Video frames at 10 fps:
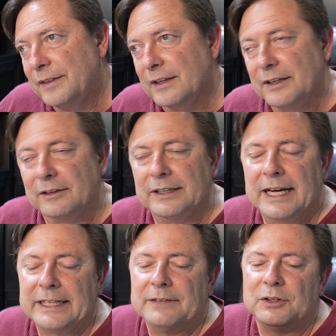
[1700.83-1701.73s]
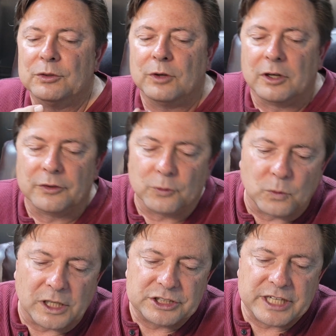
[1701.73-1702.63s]
then they're not giving you all the
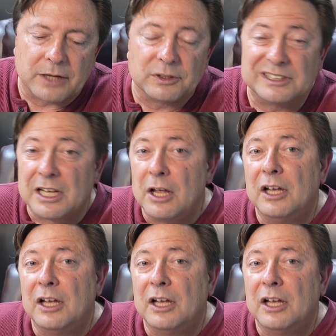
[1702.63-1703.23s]
watch hours.